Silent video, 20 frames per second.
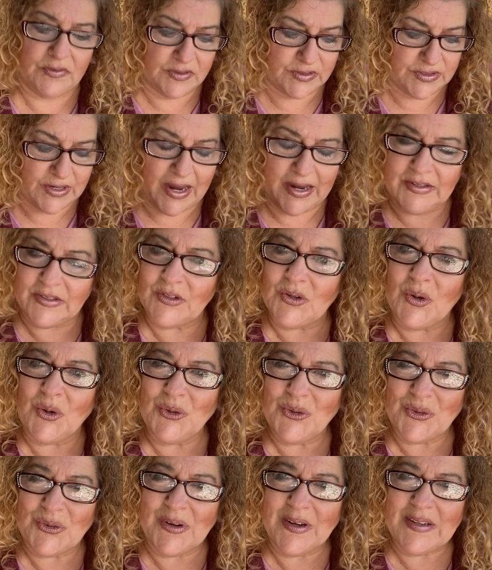just ice
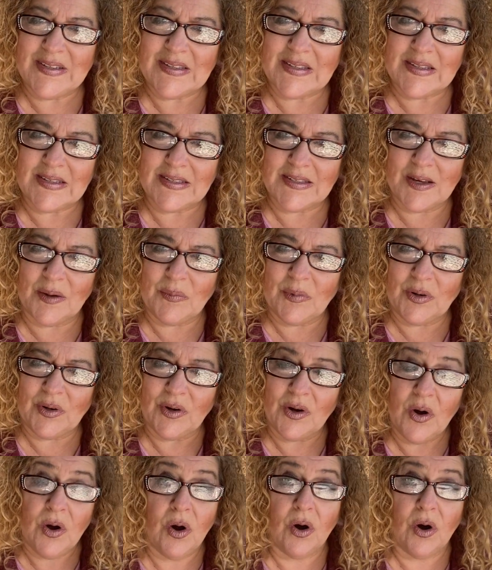cold drinks in the summer,